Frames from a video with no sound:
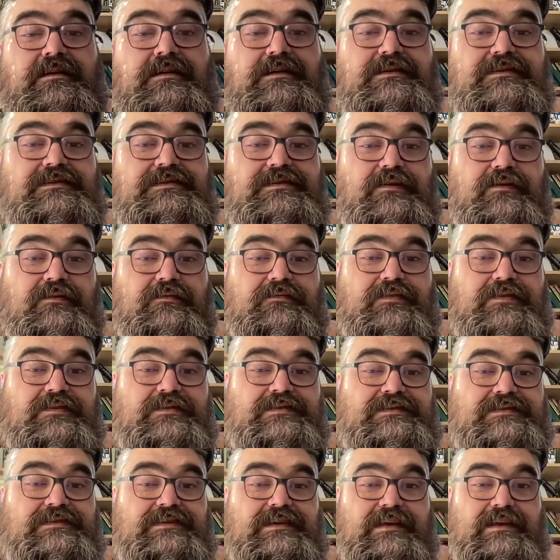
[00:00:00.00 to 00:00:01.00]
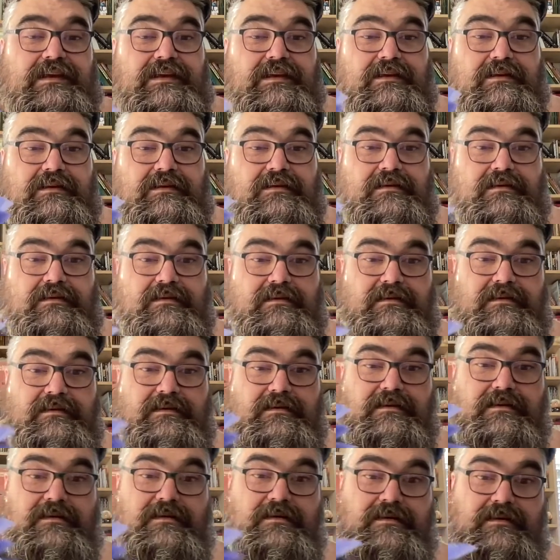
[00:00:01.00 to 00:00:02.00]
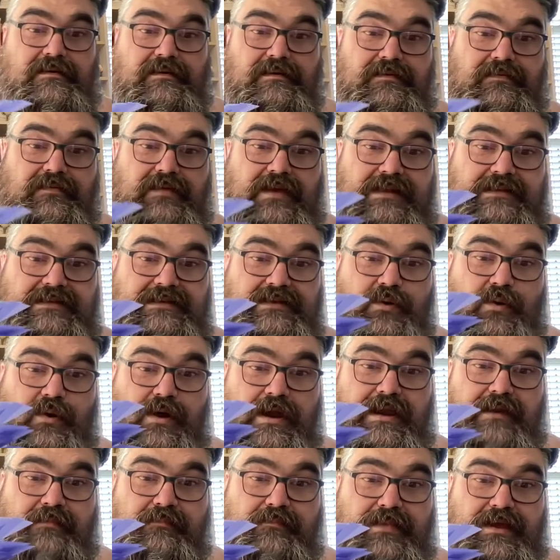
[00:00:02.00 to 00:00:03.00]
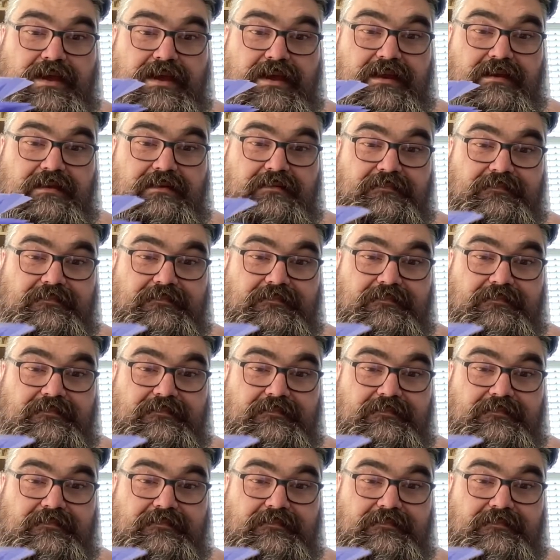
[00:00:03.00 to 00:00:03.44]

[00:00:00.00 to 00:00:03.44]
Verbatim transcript: So if you see, that's quite a bit.